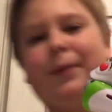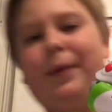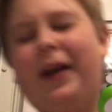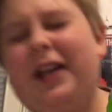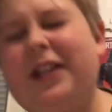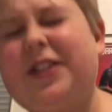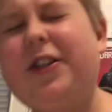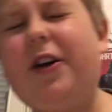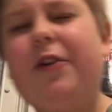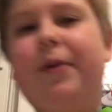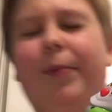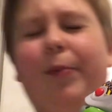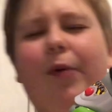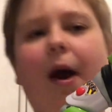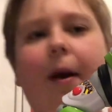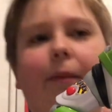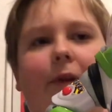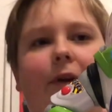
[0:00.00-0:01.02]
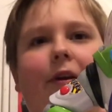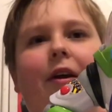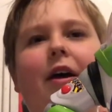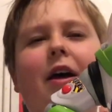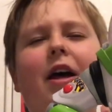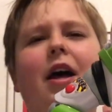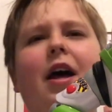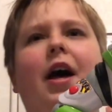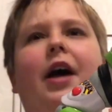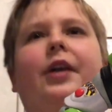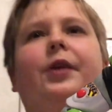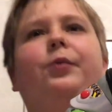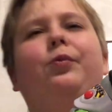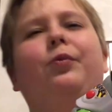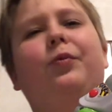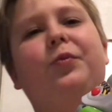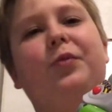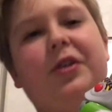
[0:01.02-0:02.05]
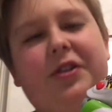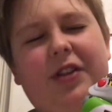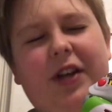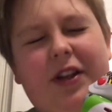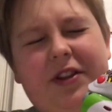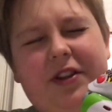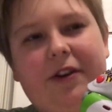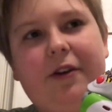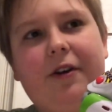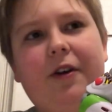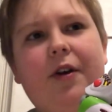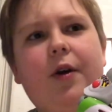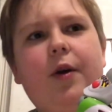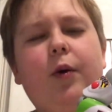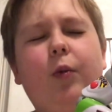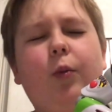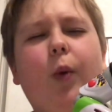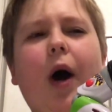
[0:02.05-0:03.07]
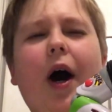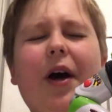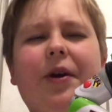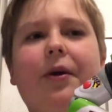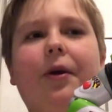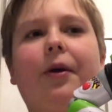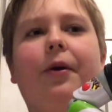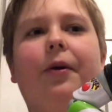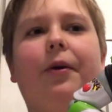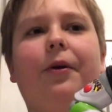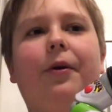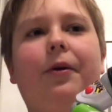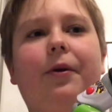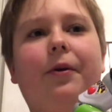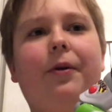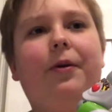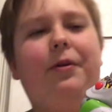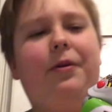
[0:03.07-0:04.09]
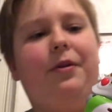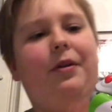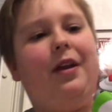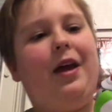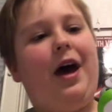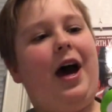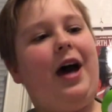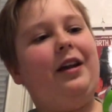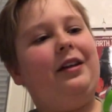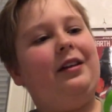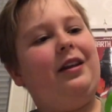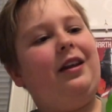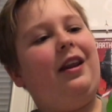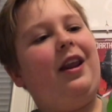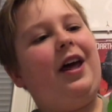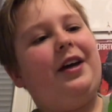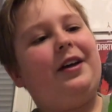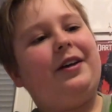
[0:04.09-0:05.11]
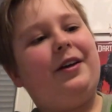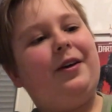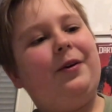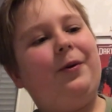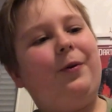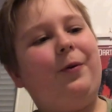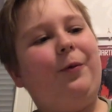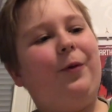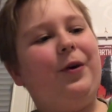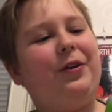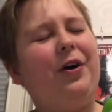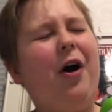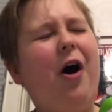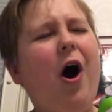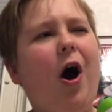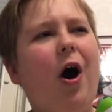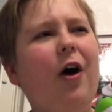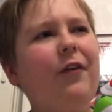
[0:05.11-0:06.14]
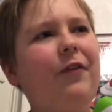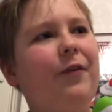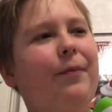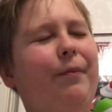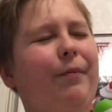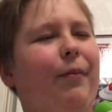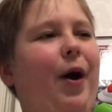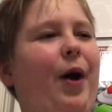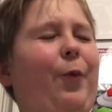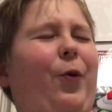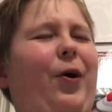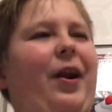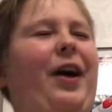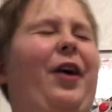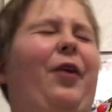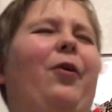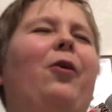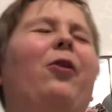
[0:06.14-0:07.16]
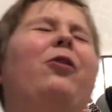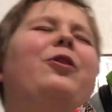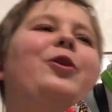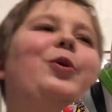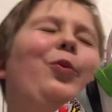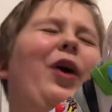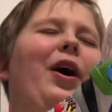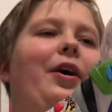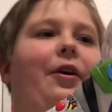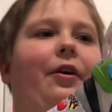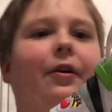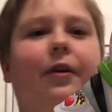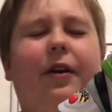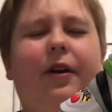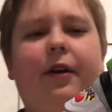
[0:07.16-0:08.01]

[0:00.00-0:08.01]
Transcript: but I saw the problem, and it was that the wire had like went off, but when I hold the wire,